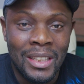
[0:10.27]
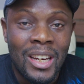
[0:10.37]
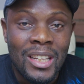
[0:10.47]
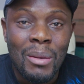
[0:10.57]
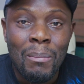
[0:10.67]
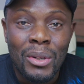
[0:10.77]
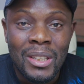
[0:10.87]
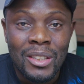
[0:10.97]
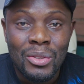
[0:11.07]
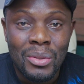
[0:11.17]
It is
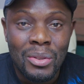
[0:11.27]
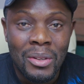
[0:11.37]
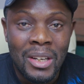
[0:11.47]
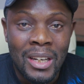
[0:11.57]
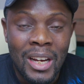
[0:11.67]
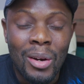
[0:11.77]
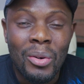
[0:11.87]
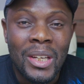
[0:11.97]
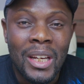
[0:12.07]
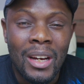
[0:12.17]
important to note that I
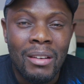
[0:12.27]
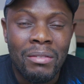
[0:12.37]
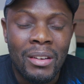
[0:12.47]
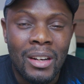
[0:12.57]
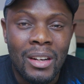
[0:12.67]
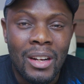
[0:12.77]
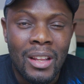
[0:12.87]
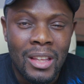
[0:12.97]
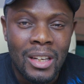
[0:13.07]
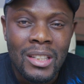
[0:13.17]
already have, I
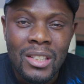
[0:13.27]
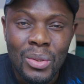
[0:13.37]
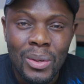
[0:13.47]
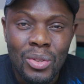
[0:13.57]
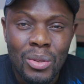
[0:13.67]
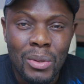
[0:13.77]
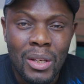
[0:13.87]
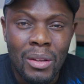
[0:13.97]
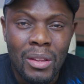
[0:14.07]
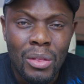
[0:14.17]
think this is going to be
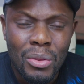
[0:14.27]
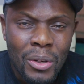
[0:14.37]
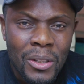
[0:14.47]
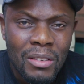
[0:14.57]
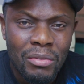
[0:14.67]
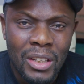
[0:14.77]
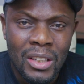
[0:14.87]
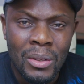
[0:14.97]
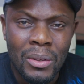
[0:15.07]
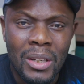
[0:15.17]
the third
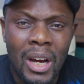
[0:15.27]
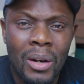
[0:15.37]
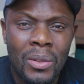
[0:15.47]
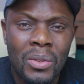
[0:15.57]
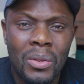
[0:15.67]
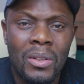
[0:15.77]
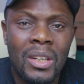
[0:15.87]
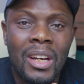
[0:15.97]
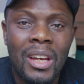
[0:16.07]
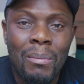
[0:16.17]
video on how to
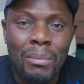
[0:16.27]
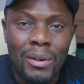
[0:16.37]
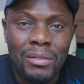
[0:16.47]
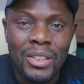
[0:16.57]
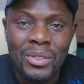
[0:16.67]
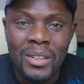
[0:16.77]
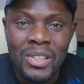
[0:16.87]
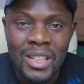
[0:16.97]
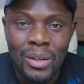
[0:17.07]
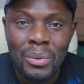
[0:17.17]
contact a professor in
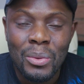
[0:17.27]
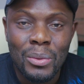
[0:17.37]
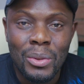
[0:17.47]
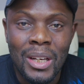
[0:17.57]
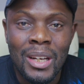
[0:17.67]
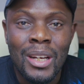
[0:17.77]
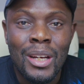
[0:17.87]
South Korea.